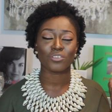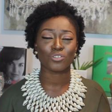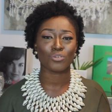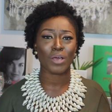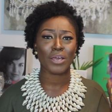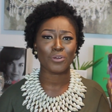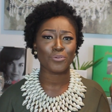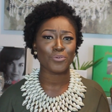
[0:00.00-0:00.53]
it so
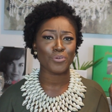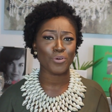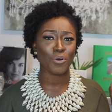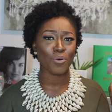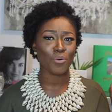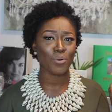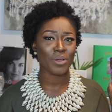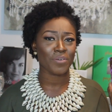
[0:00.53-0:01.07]
I don't
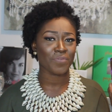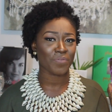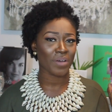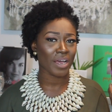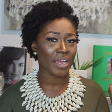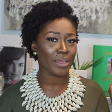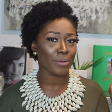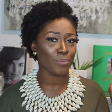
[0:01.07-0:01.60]
know if
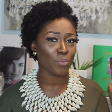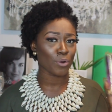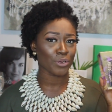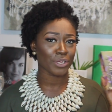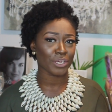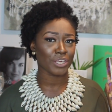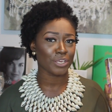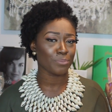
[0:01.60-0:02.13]
I want
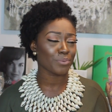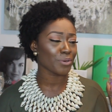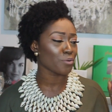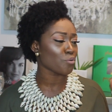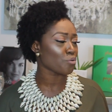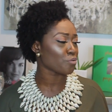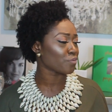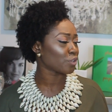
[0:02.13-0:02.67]
to keep it
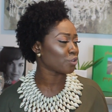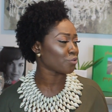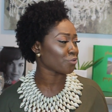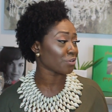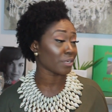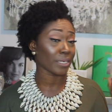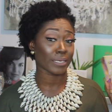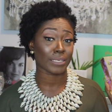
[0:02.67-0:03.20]
or return
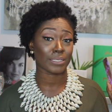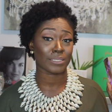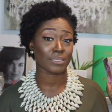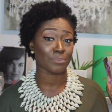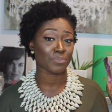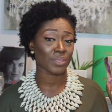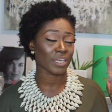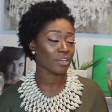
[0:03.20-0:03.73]
it and get
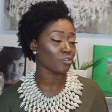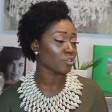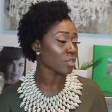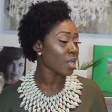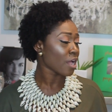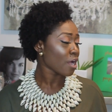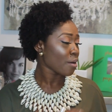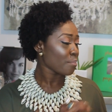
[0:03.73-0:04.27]
something else
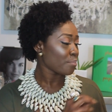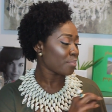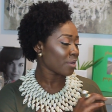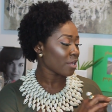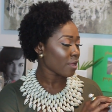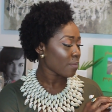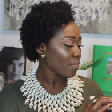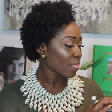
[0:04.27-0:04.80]

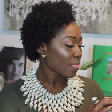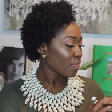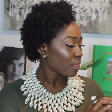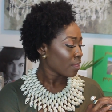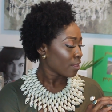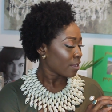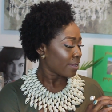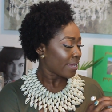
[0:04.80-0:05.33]
but
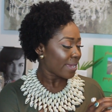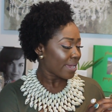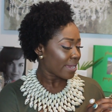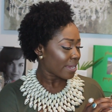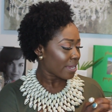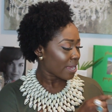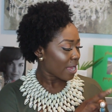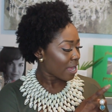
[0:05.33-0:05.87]

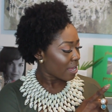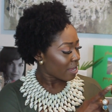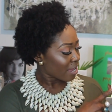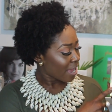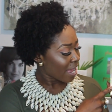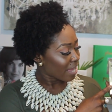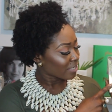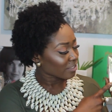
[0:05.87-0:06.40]
it
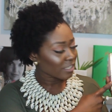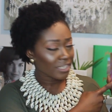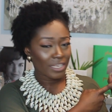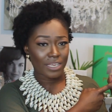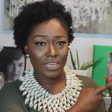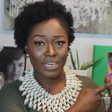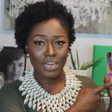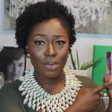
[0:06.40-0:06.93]
has
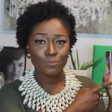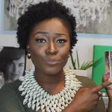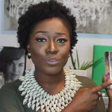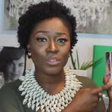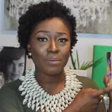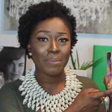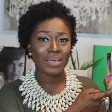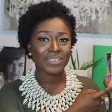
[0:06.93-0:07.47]
it comes
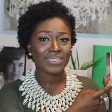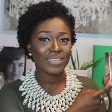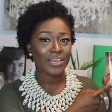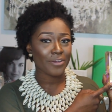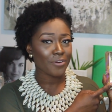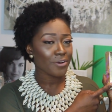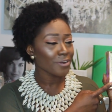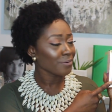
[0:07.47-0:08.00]
with a
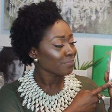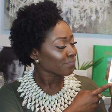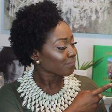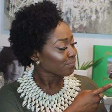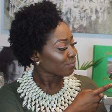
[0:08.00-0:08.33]
mascara